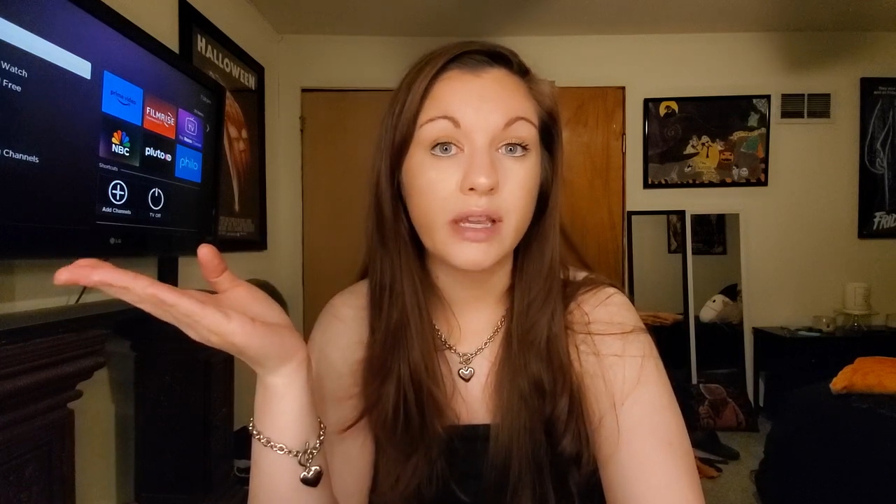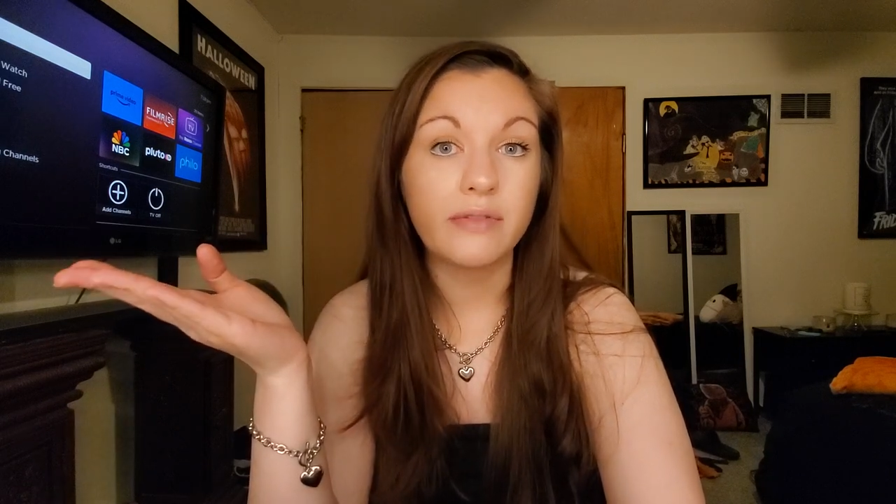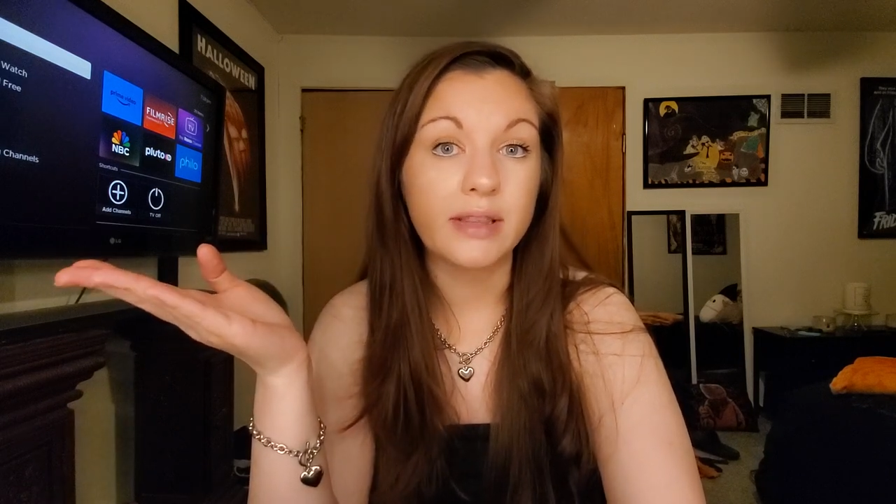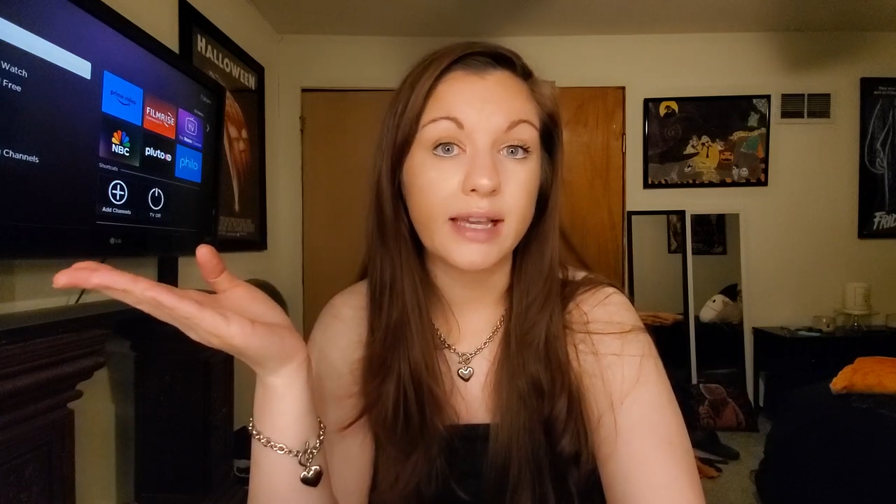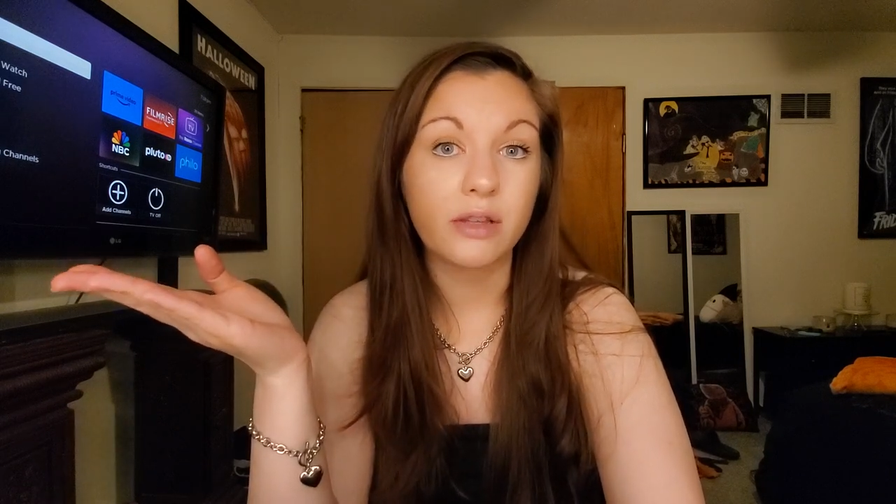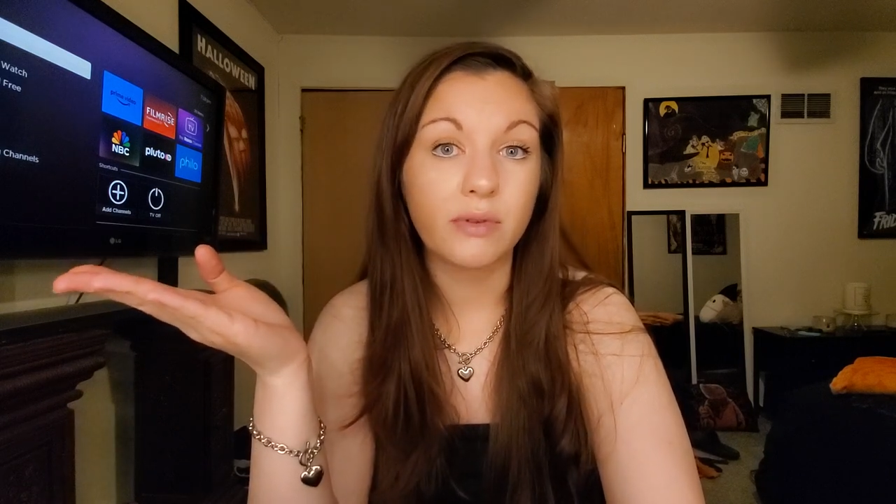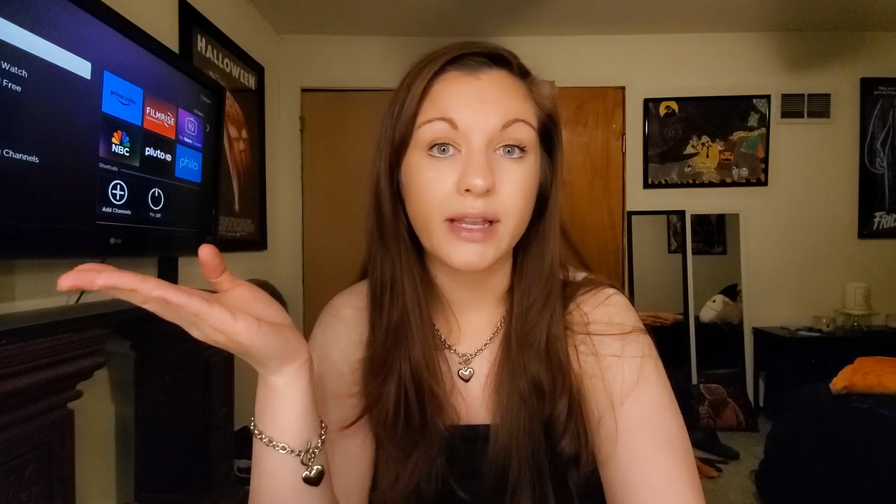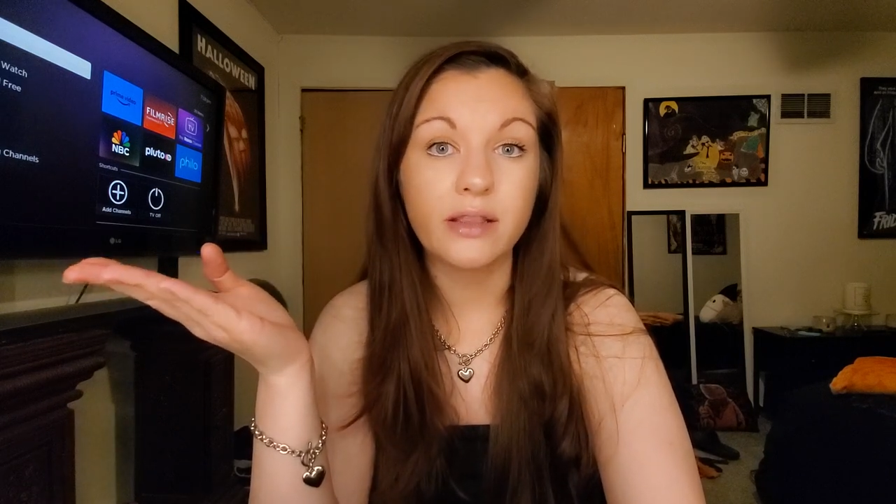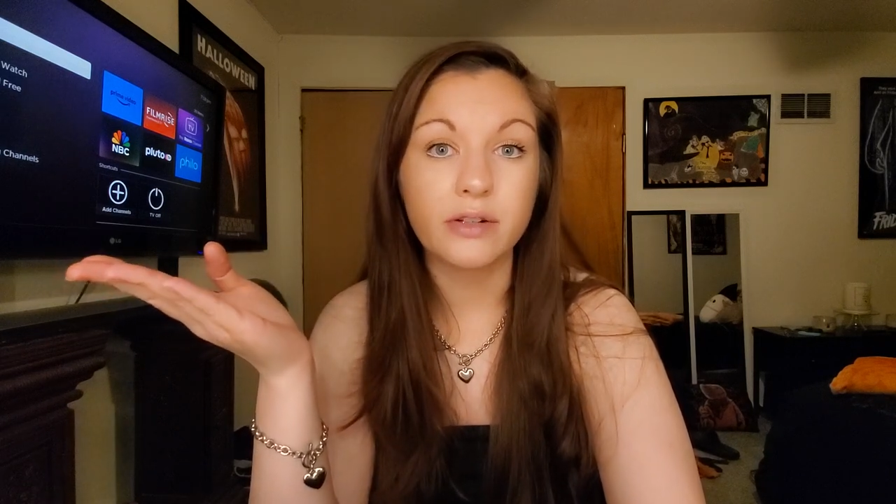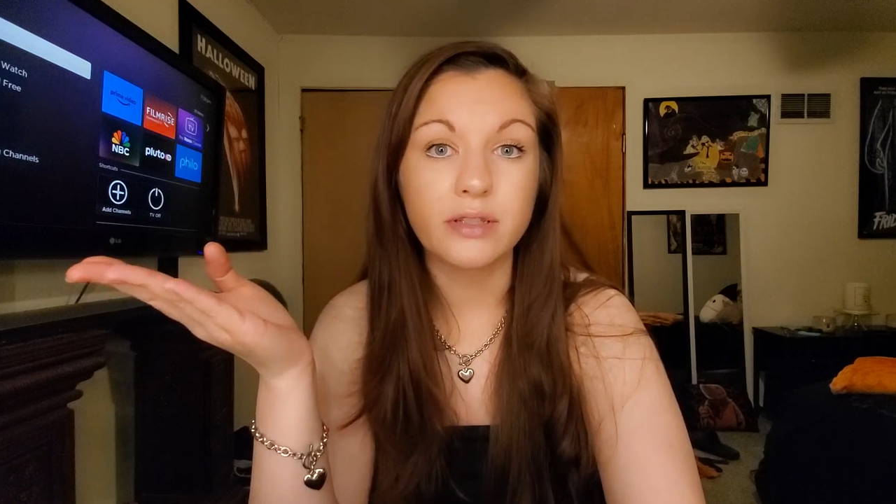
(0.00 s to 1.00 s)
even like the
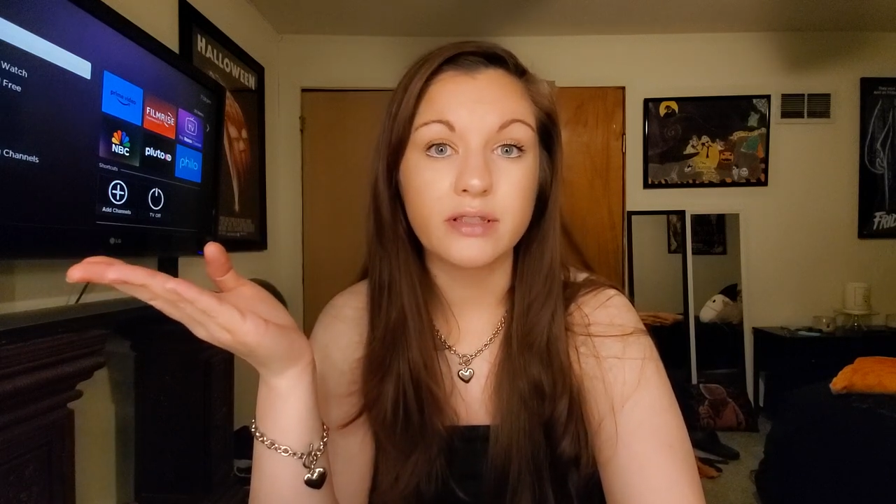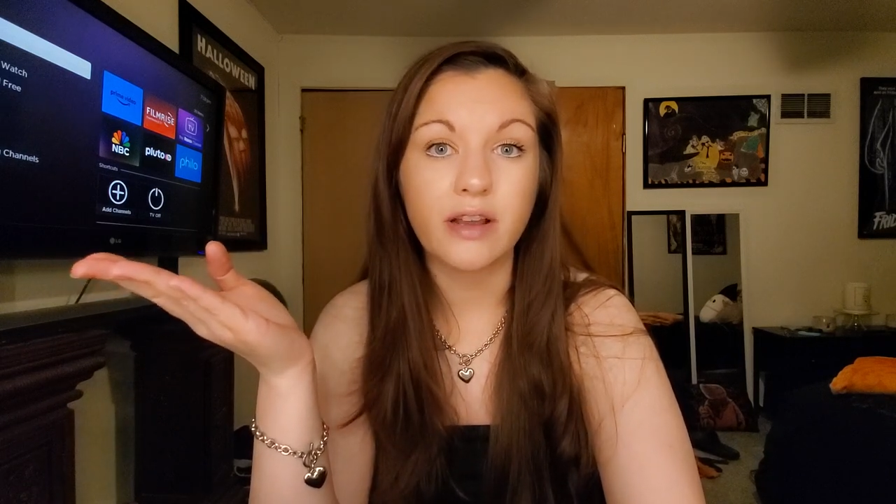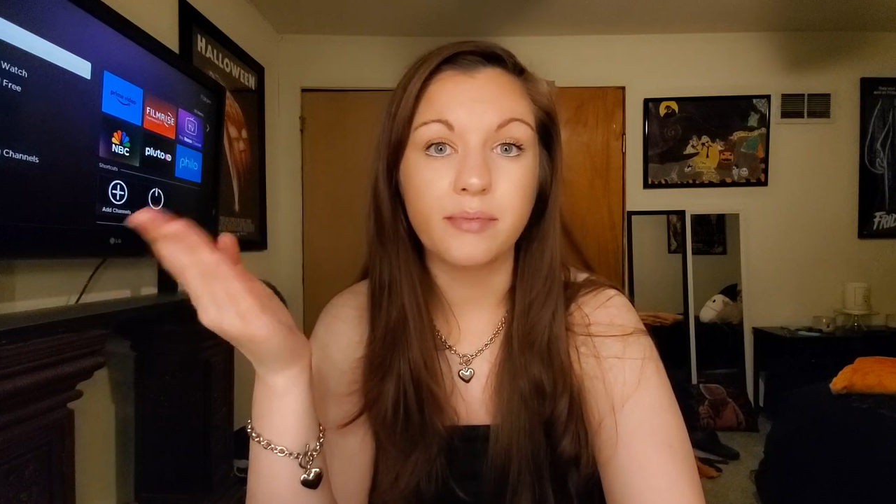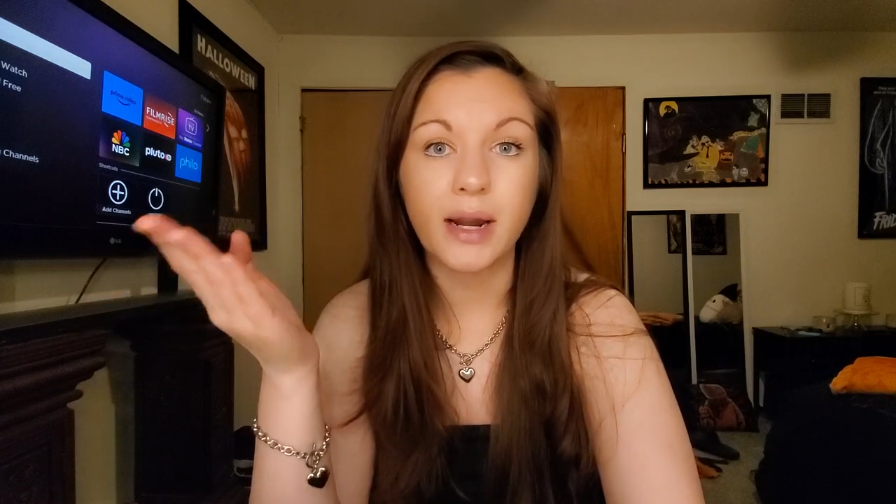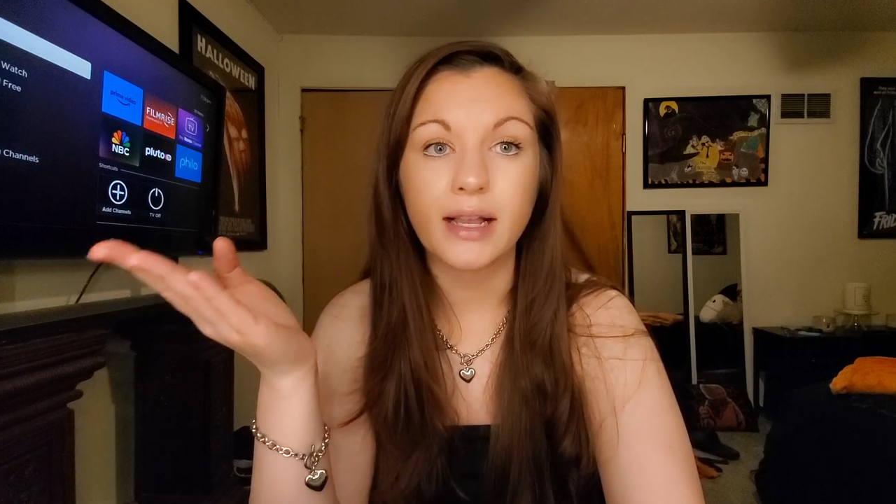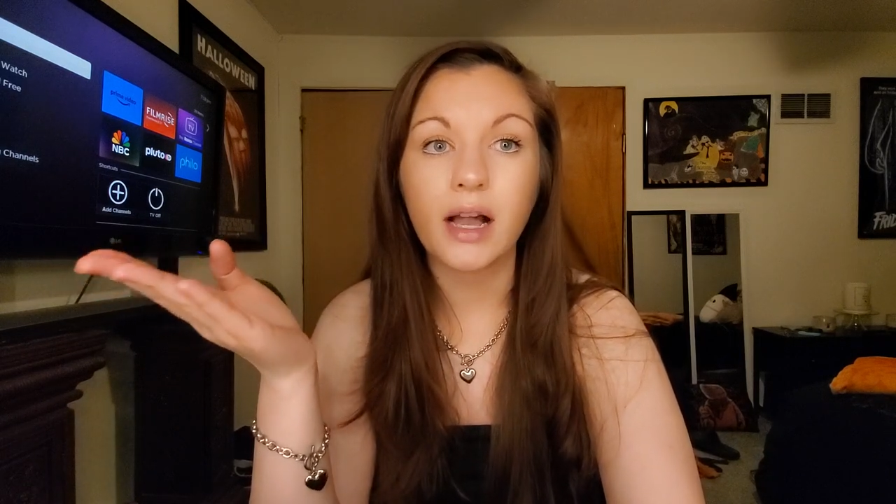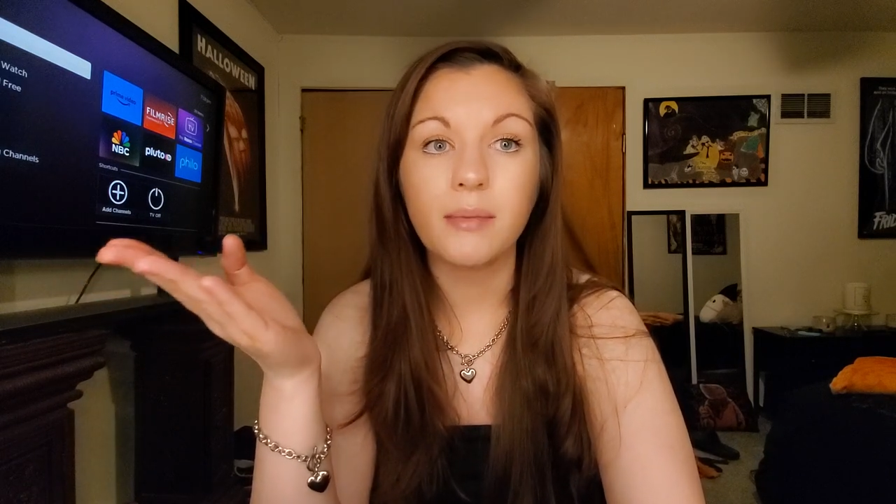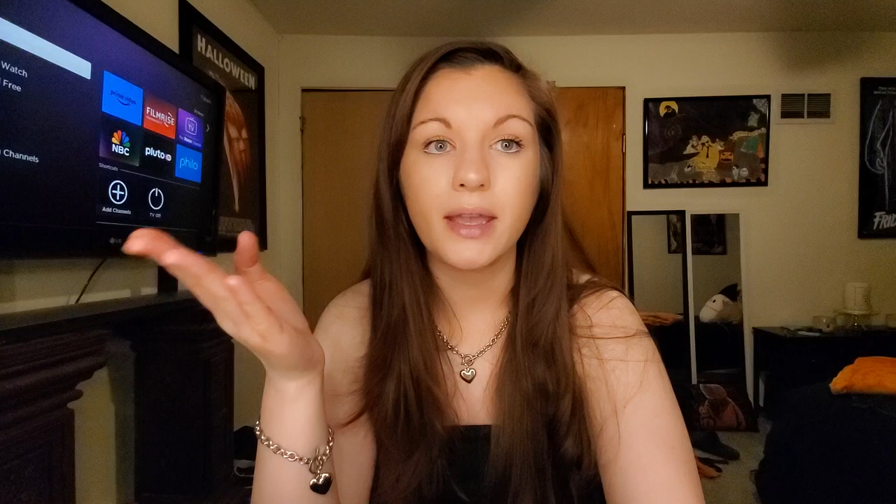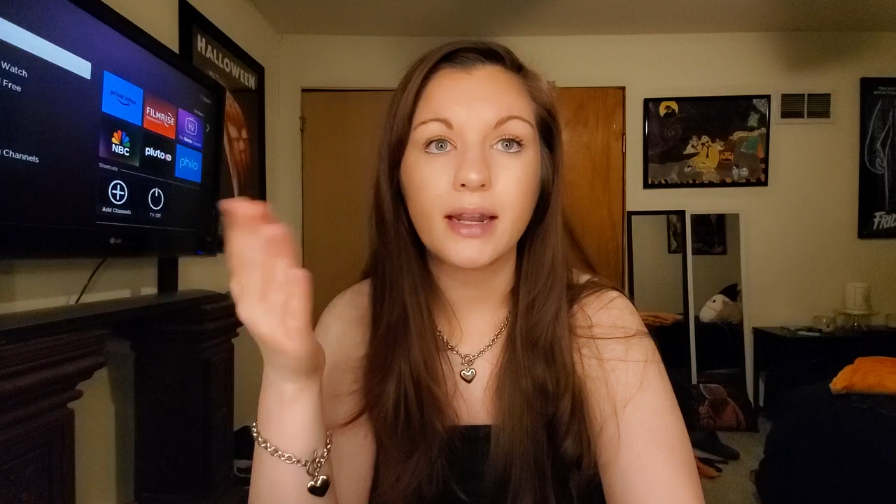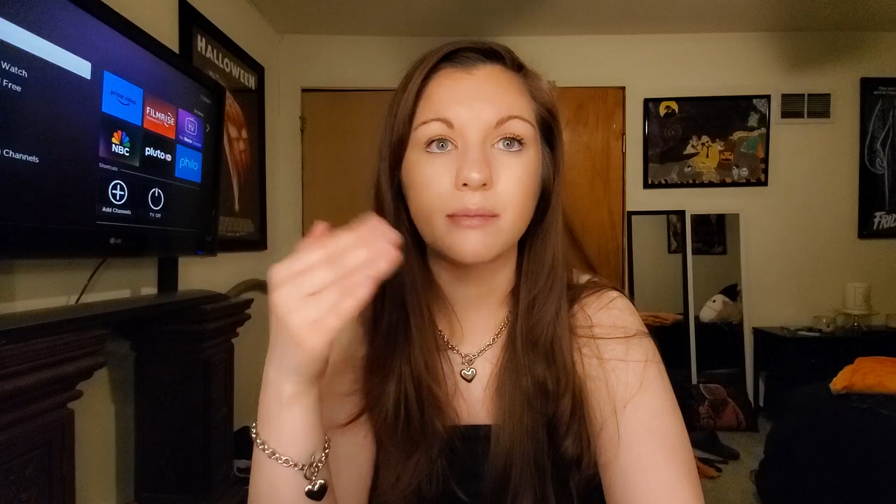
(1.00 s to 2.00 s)
regulars and stuff, but I come in,